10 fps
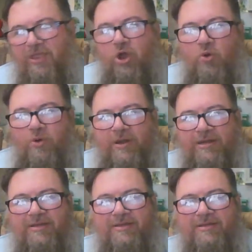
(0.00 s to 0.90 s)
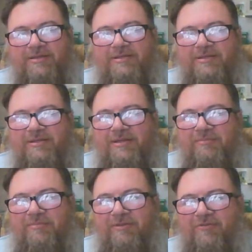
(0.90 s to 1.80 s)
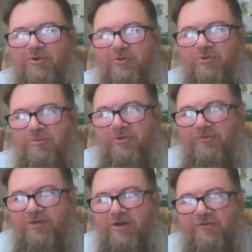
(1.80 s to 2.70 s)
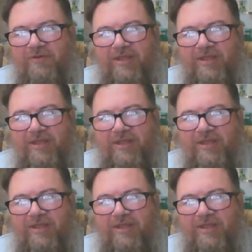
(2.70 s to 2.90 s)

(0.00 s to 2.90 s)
owing before we moved over.